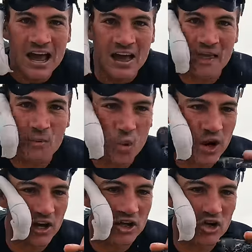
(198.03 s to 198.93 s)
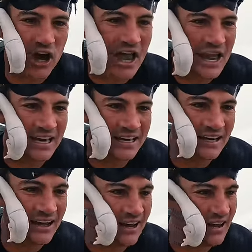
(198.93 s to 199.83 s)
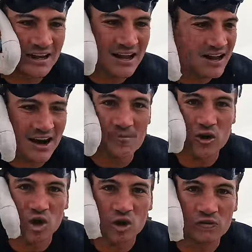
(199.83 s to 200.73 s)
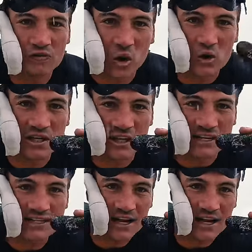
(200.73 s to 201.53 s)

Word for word: and then we're gonna try eat it. I'm not looking forward to this.